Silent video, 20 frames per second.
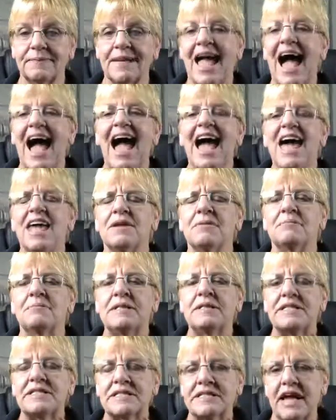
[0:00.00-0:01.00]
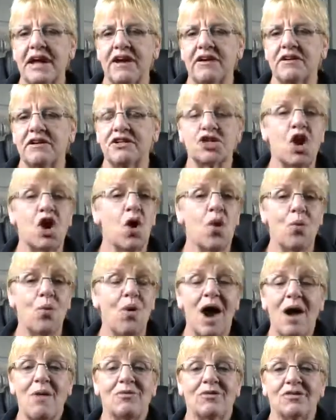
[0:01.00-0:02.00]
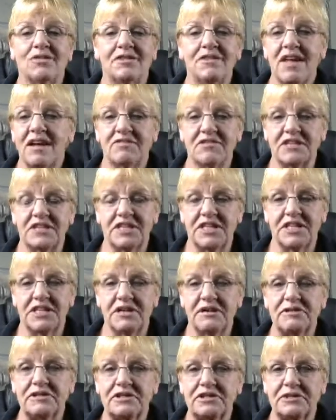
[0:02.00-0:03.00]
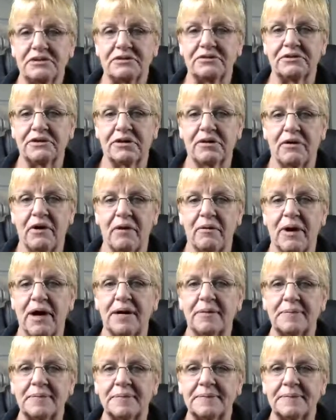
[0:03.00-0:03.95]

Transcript: I had a miscarriage. Well, I will never see those children grow up.